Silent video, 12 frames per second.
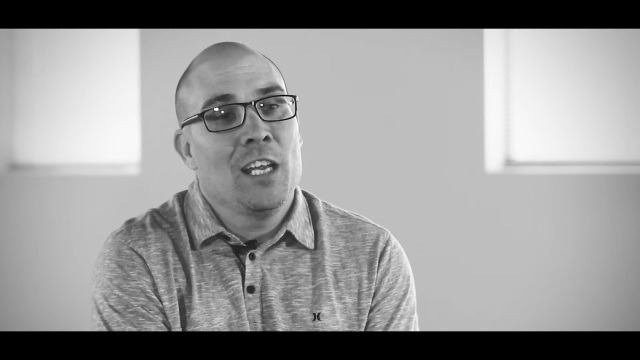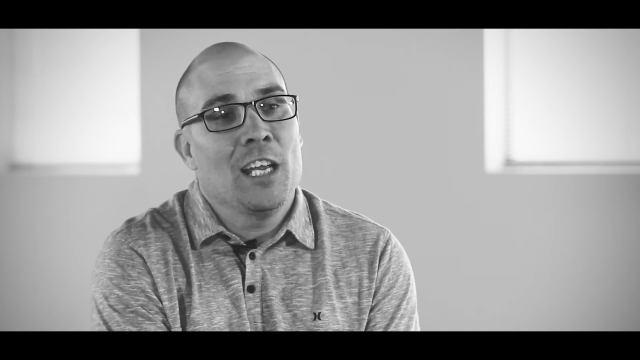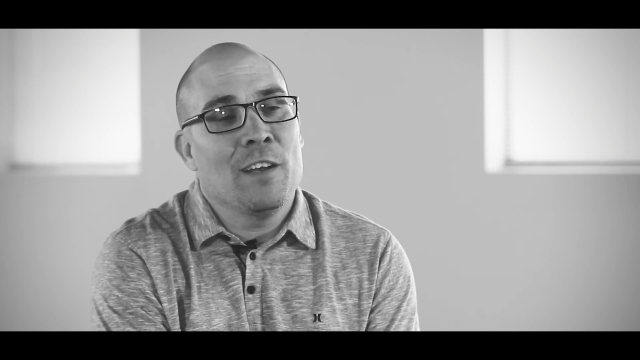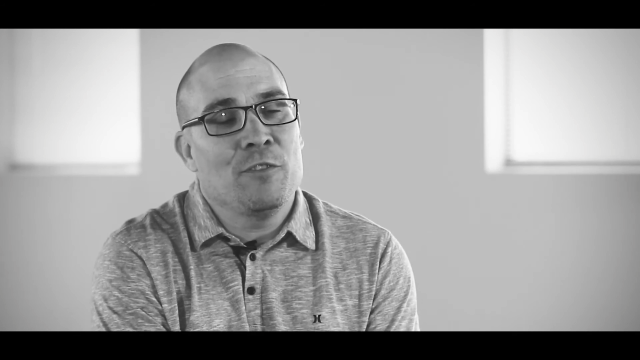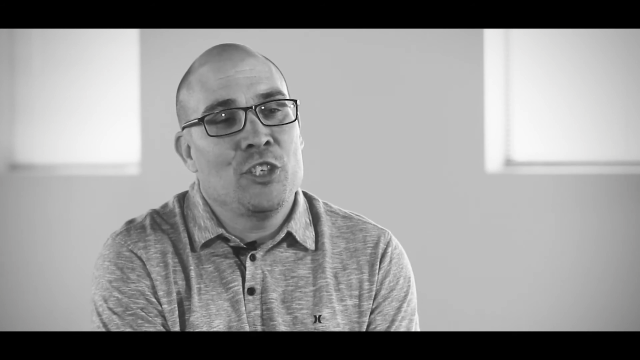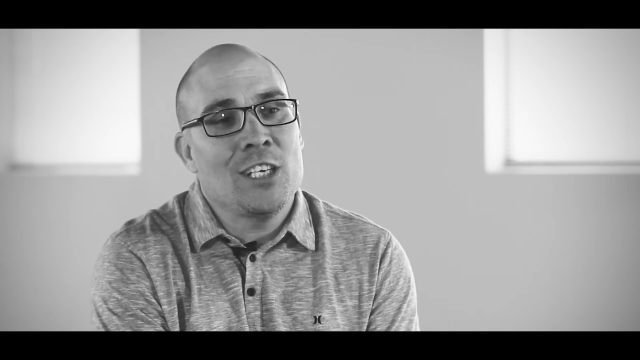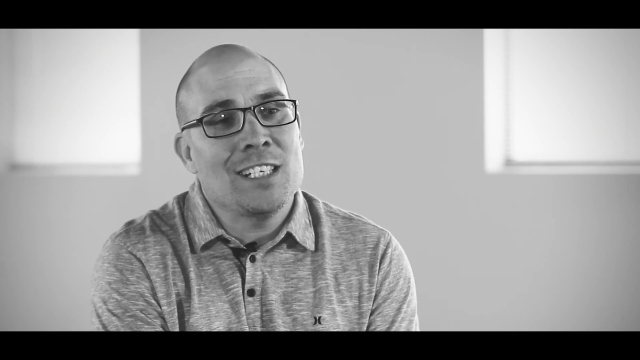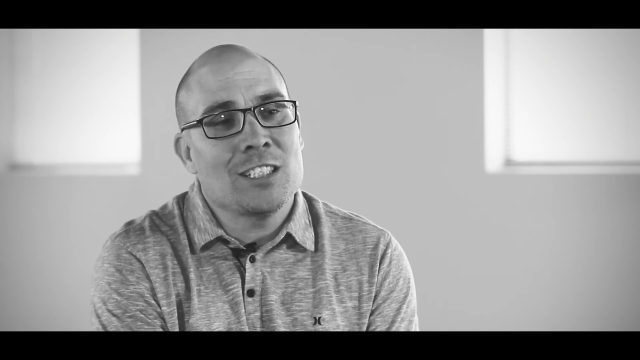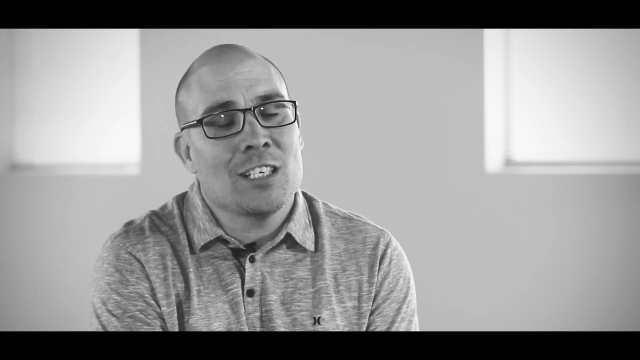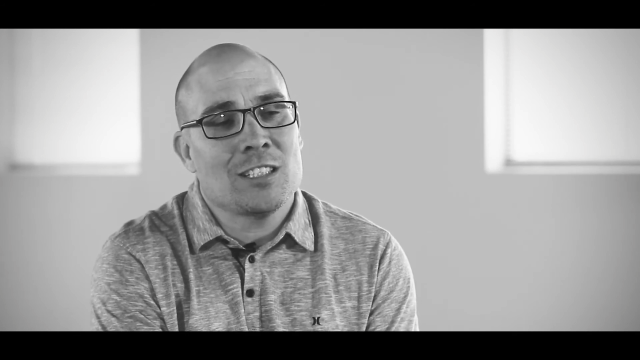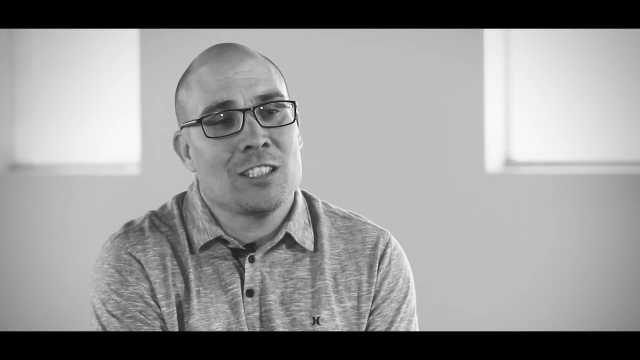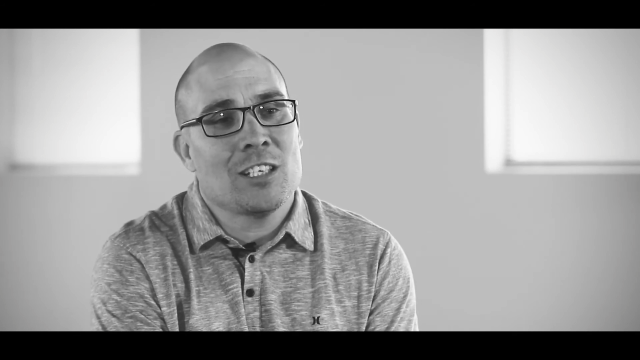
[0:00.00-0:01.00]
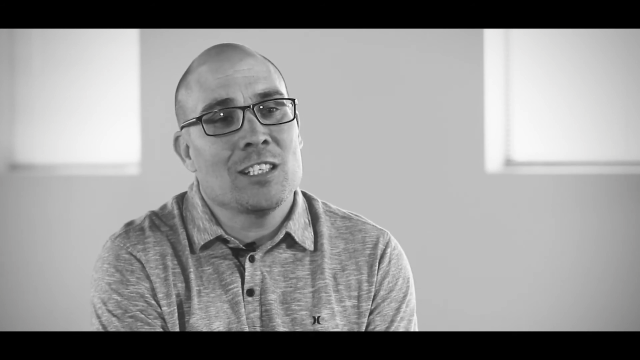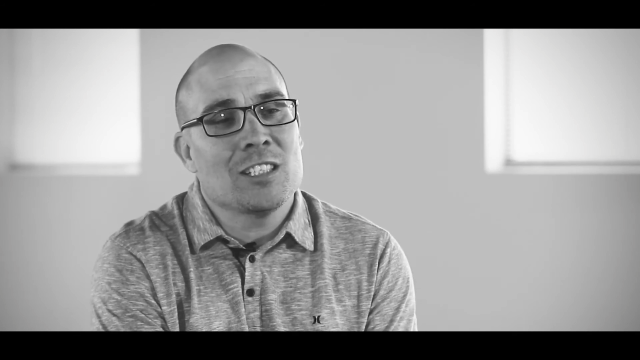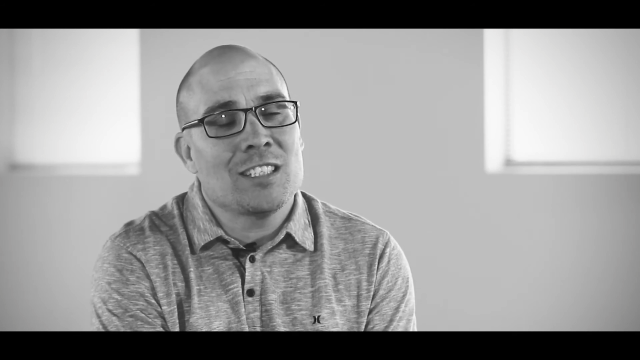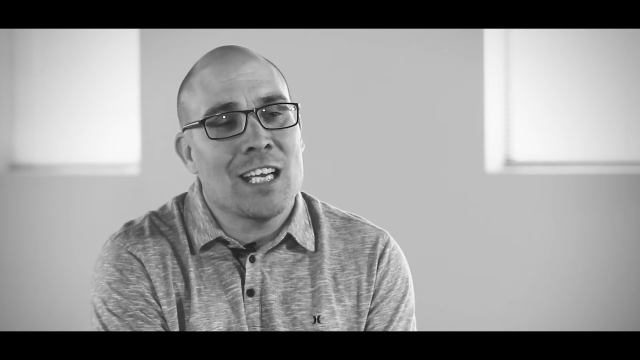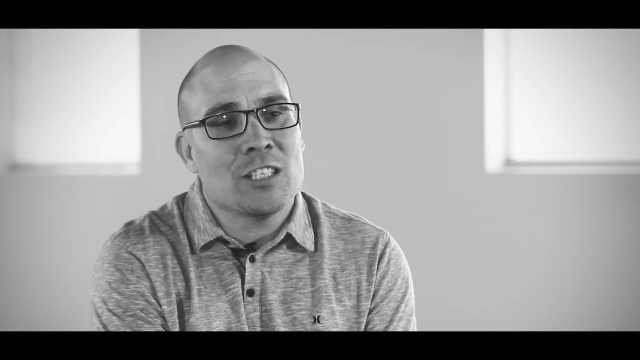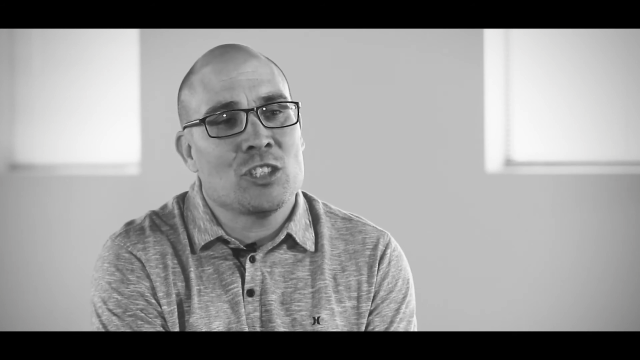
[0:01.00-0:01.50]
If Jesus can
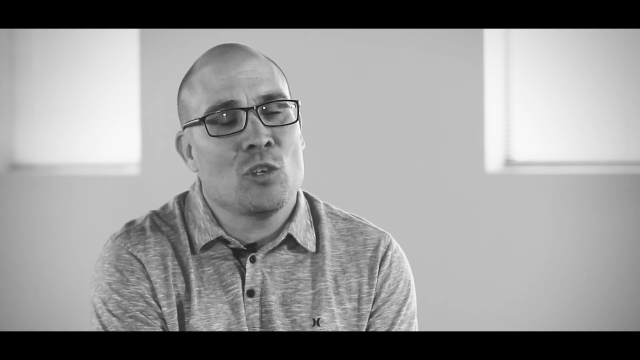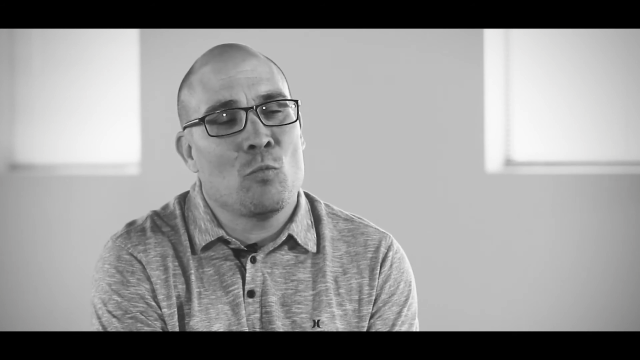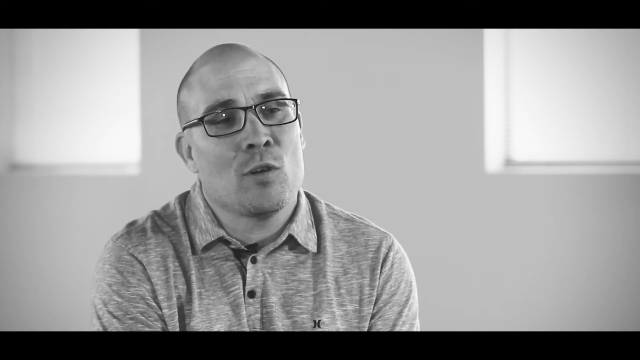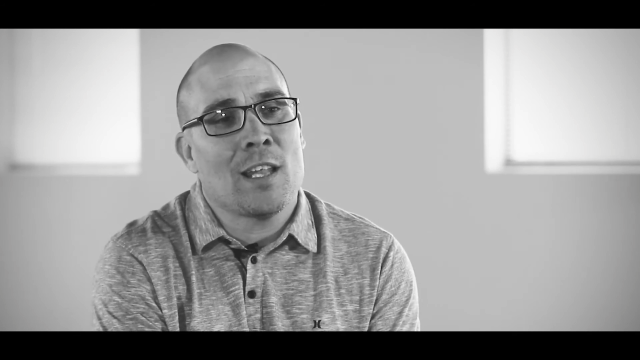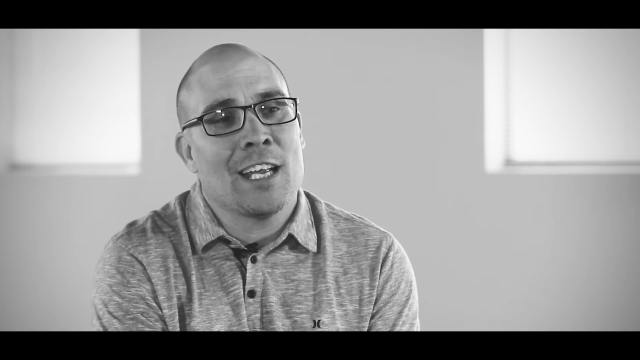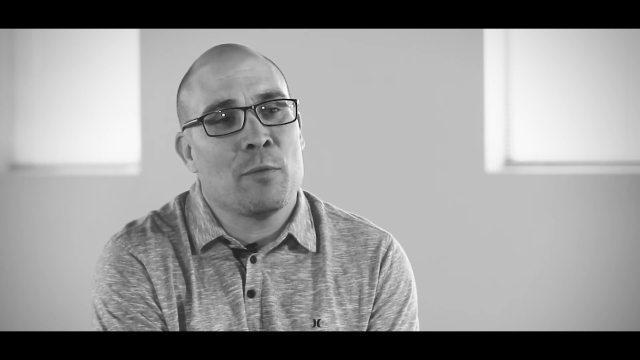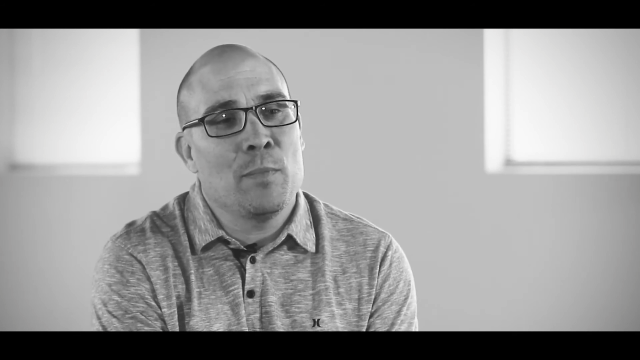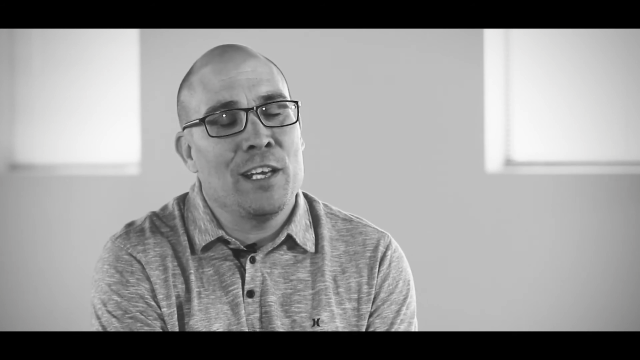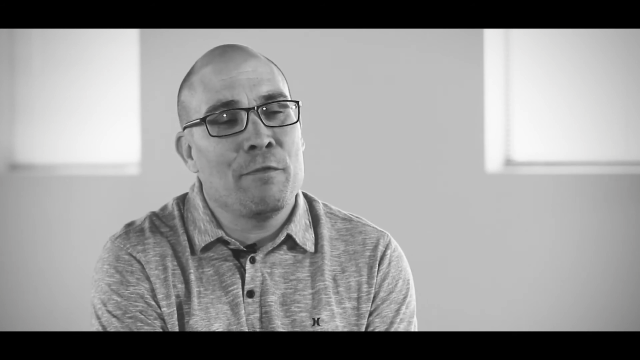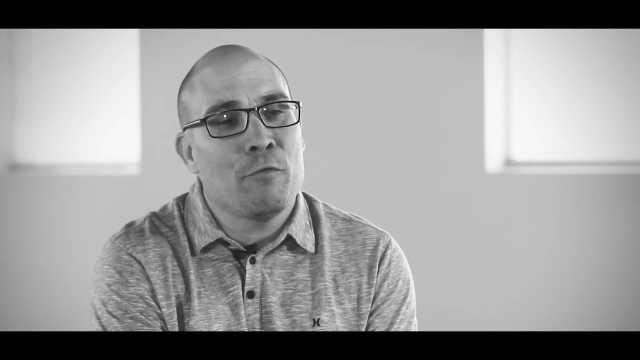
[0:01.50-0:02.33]
set someone like me